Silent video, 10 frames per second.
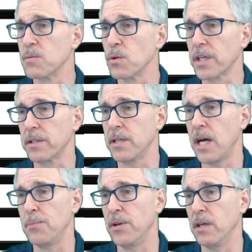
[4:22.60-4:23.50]
I suppose I could
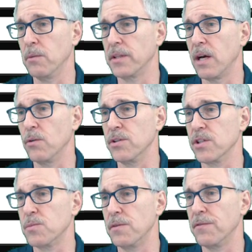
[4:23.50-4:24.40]
type it in, but that
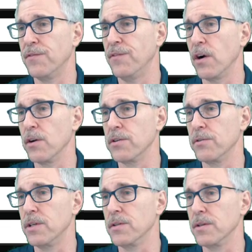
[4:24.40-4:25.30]
would just be far
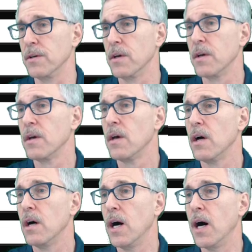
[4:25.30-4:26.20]
too easy.
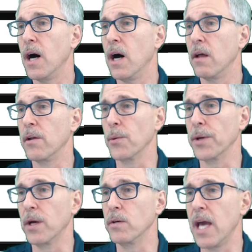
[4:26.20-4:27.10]

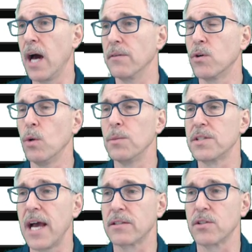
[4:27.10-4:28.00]
There we go. Yeah,
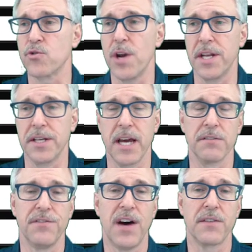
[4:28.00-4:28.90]
Goldman Sachs is trading
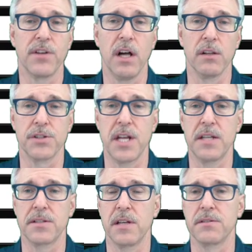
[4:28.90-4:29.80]
down
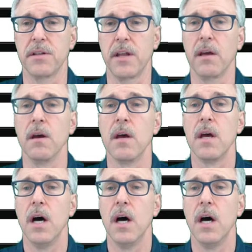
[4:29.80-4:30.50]
$5.08 today.